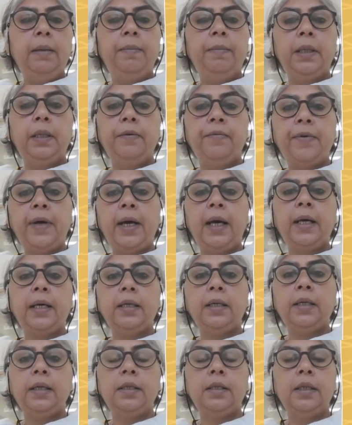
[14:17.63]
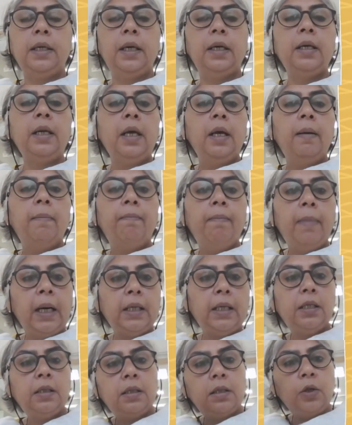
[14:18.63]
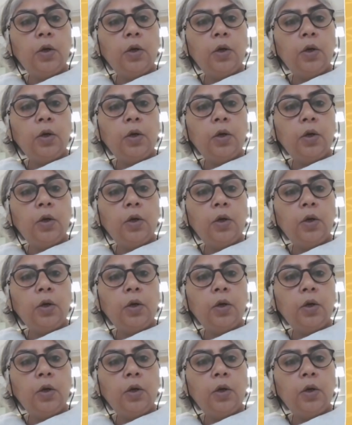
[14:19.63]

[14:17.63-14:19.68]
but the fact is that much